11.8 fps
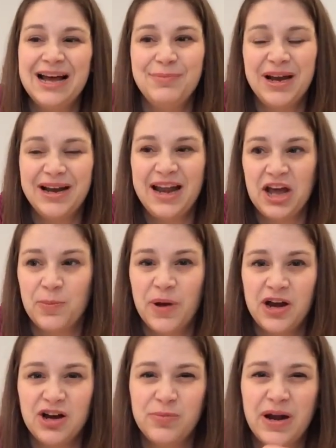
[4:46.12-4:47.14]
I'm not a nail
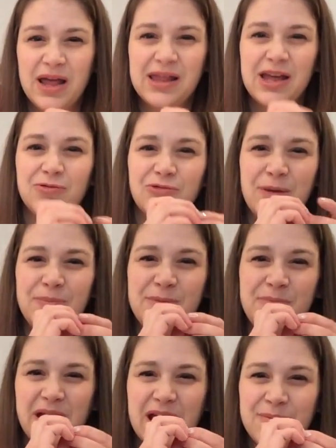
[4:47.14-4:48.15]
biter, but I like rip
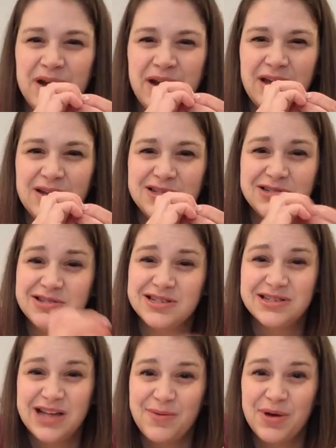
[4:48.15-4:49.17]
and pick at my nails, so it's
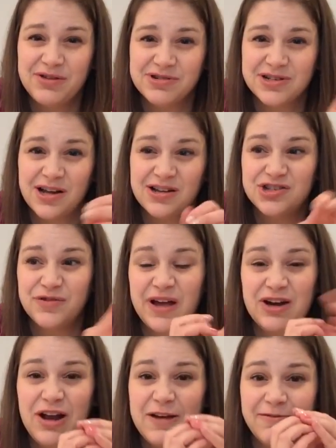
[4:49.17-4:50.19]
the same end result. So if
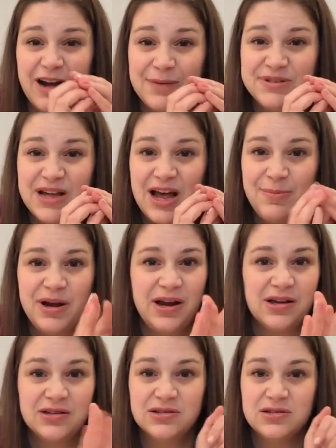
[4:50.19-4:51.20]
I don't have wraps on, my
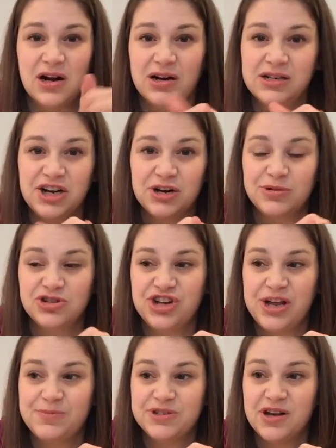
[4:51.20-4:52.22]
nails are in terrible shape.